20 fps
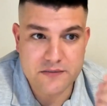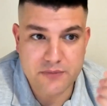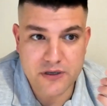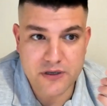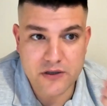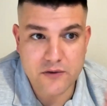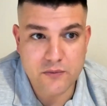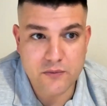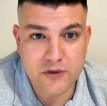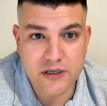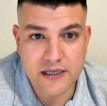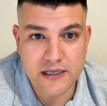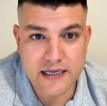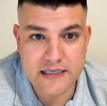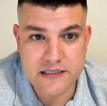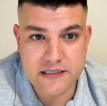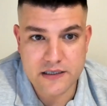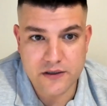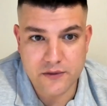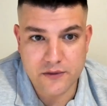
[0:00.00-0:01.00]
but you will
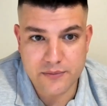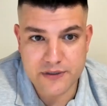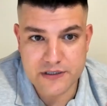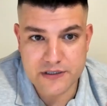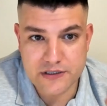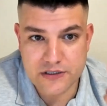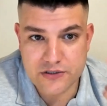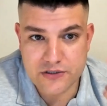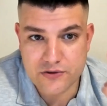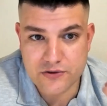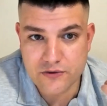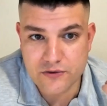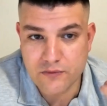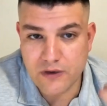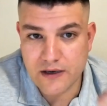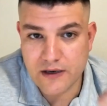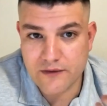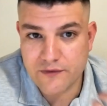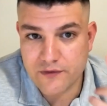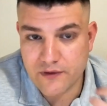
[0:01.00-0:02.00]
exit your business through
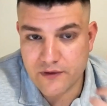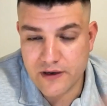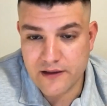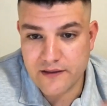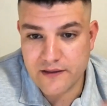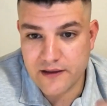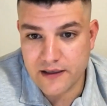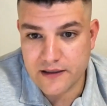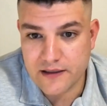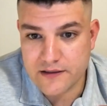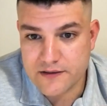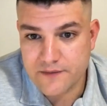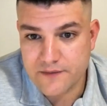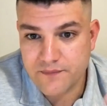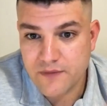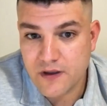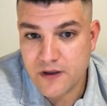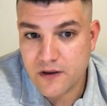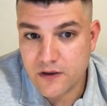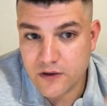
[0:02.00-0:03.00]
one of three things.
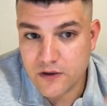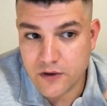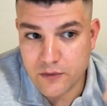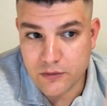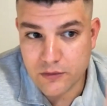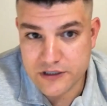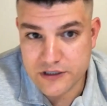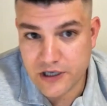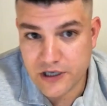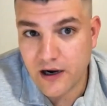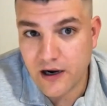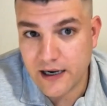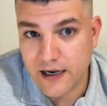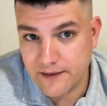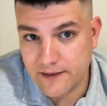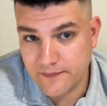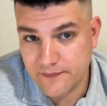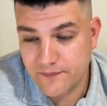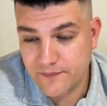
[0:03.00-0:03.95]
You will die.